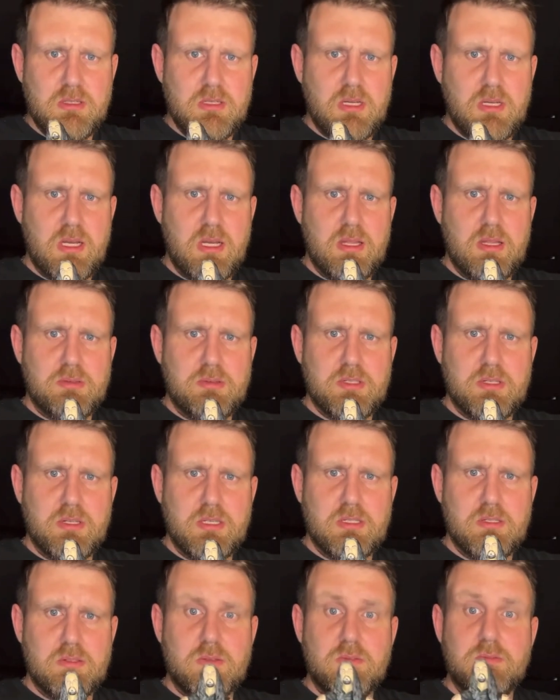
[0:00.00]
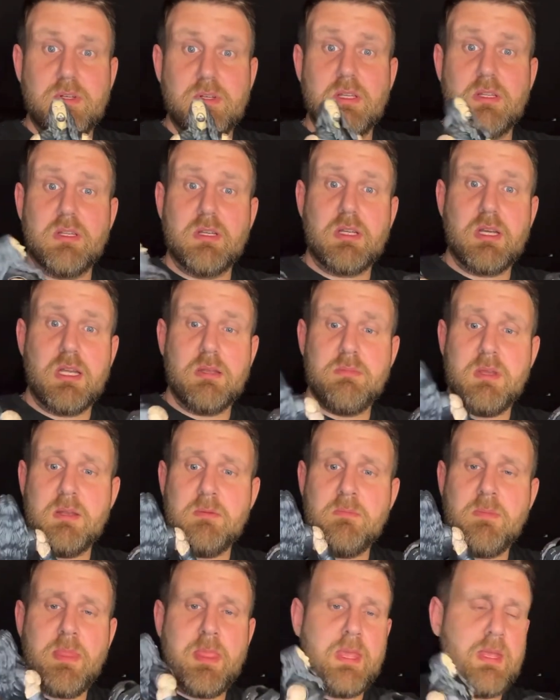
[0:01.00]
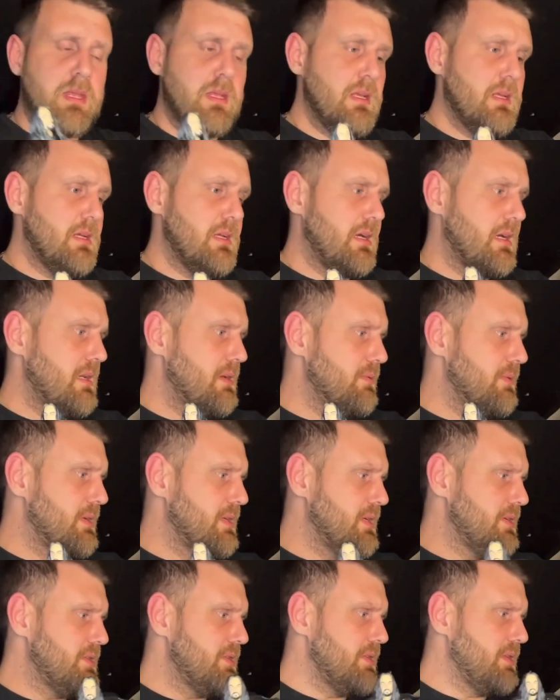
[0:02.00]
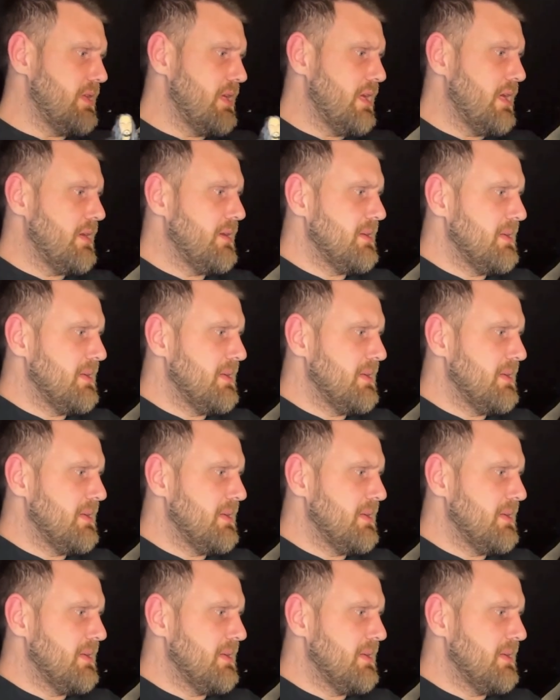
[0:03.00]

That was a nice little figure that came in, a little addition there.